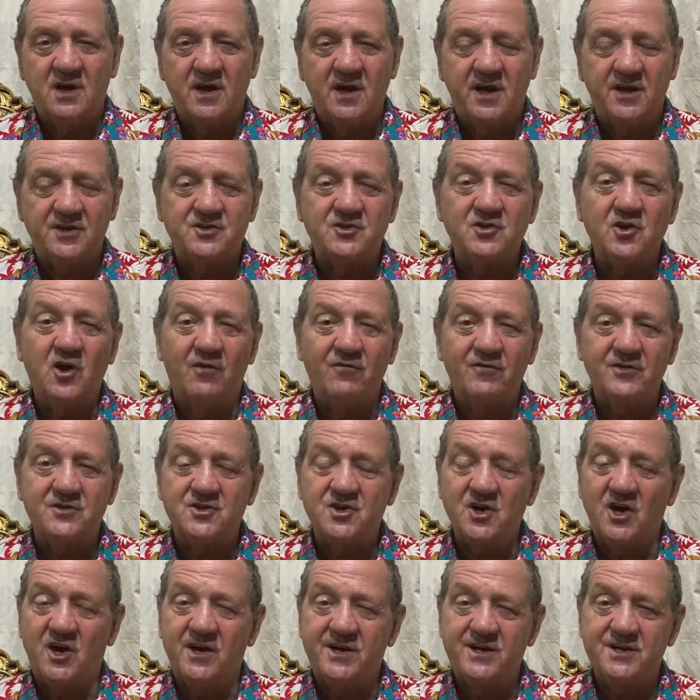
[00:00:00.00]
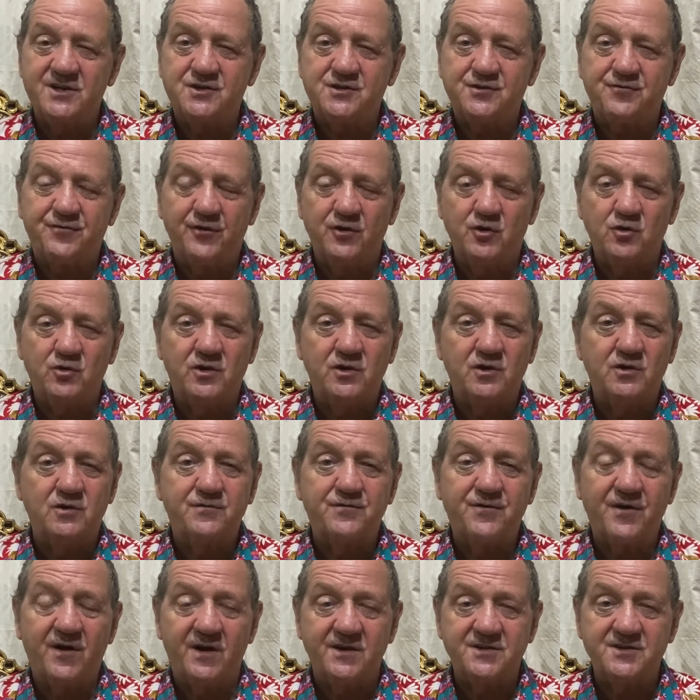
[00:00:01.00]
It's not the Chinese food you'd
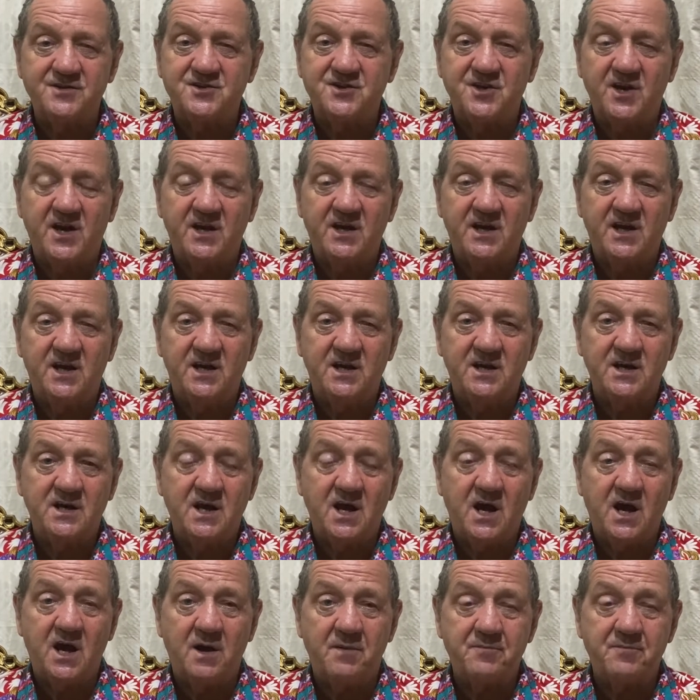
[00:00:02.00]
find, say, in